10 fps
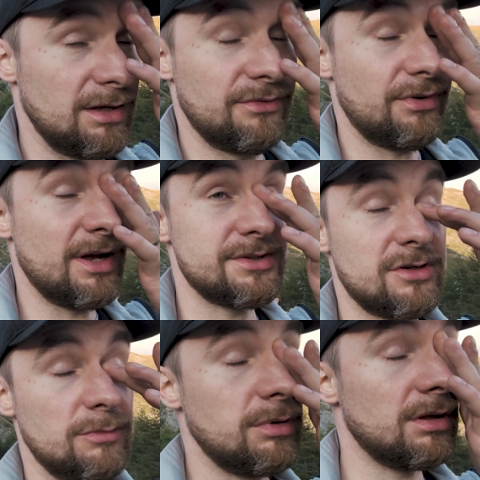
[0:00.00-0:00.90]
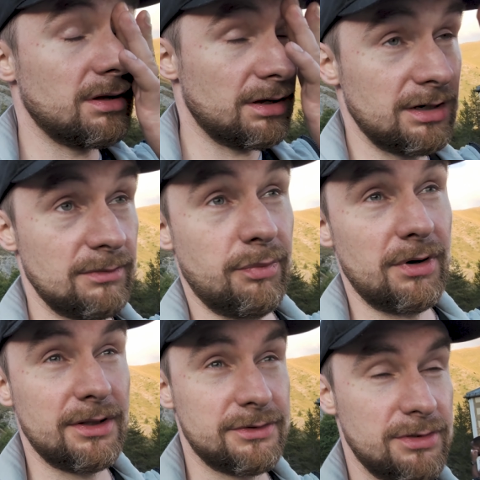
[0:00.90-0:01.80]
in France couple, in
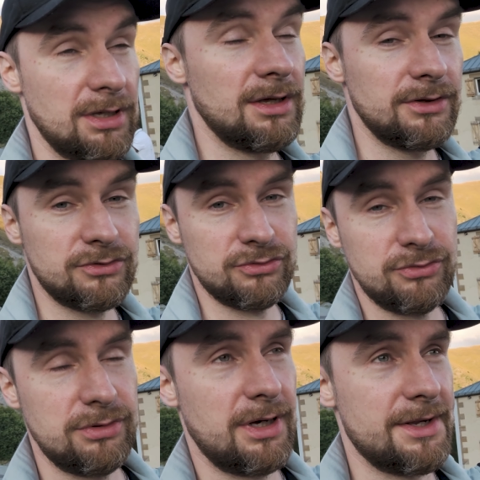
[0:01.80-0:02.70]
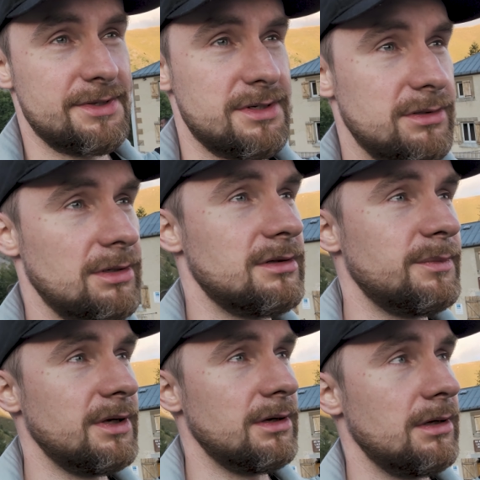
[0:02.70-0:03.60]
Poland two, as she told
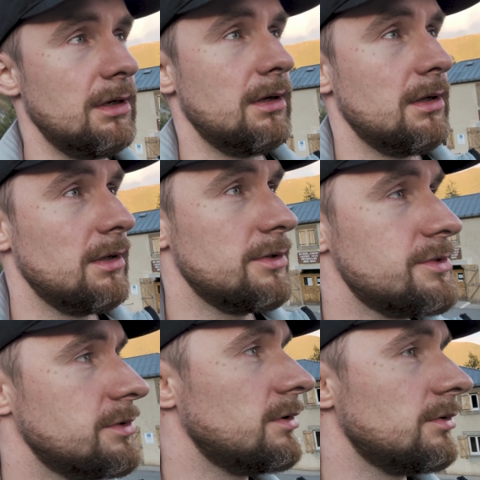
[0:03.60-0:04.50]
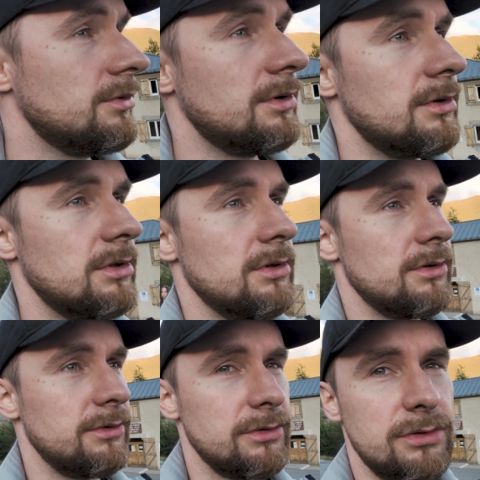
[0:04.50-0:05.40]
me. So
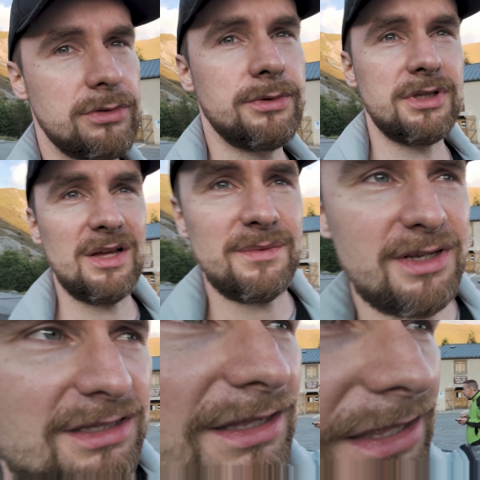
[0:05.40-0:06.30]
you look what happened.